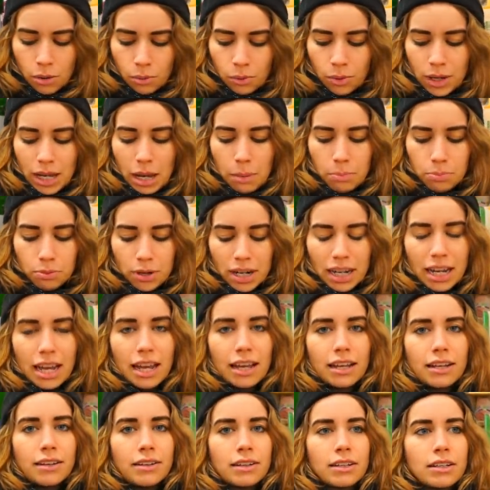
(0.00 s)
We are
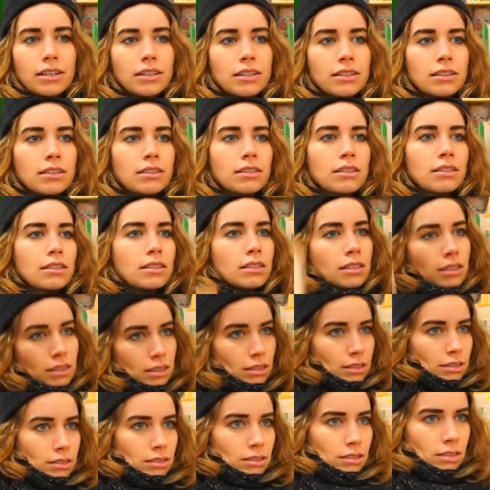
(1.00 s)
bringing
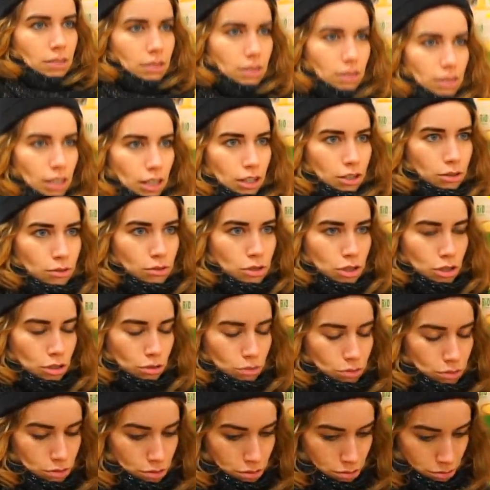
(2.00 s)
the
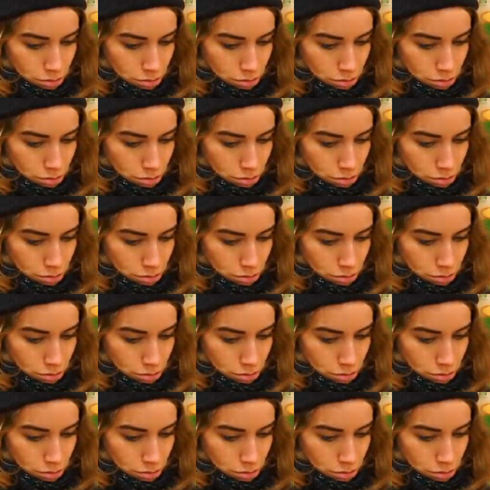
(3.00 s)
couscous.